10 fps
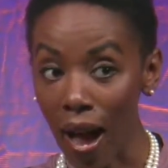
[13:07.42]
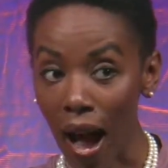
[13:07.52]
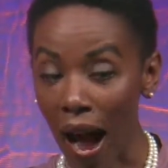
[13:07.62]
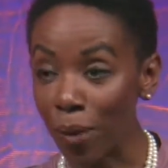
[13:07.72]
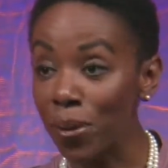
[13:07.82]

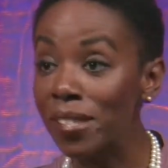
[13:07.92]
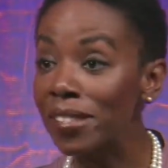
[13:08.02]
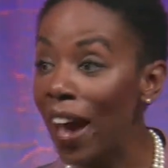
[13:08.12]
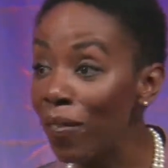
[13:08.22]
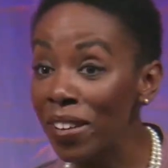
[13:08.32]
I was
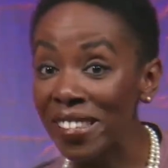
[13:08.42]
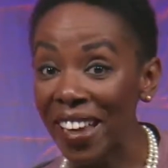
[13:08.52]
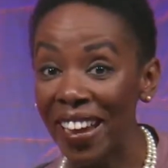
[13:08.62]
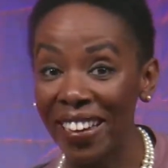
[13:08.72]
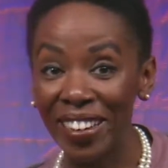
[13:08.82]

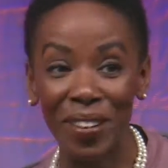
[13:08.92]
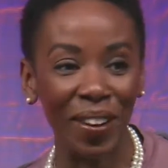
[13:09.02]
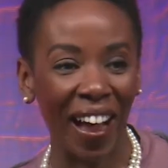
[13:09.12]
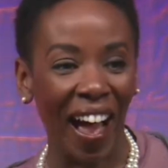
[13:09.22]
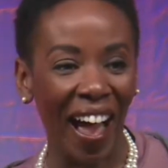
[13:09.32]
devastated, you
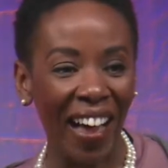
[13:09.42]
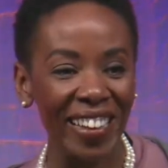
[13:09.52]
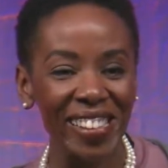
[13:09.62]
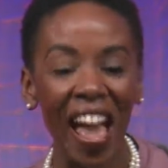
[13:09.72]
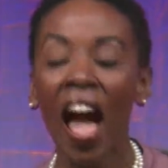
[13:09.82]

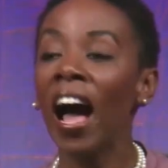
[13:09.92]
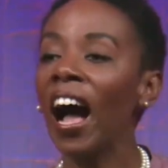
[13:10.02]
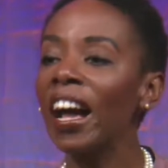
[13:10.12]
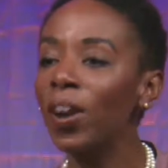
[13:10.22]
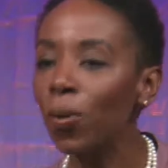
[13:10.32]
guys.
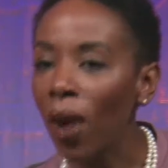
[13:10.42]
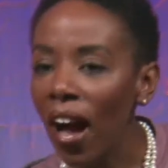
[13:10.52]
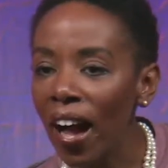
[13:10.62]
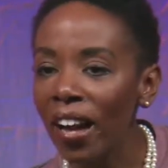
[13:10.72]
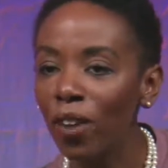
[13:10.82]
I
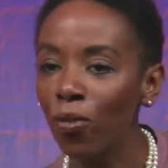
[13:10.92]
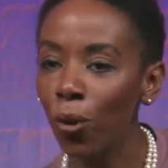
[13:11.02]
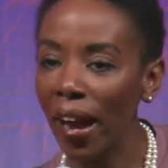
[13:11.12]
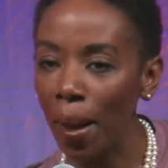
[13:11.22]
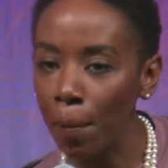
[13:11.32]
cried
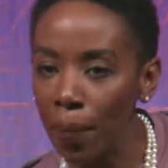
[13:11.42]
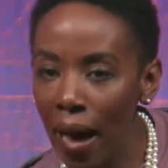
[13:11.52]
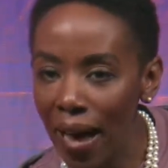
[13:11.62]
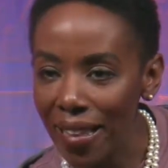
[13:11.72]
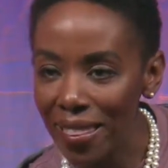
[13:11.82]
for a
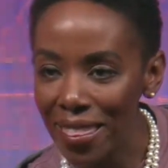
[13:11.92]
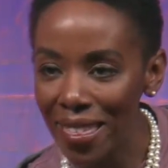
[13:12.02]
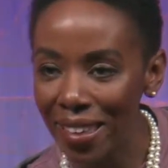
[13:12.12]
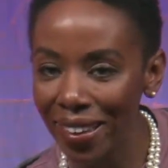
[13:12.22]
month.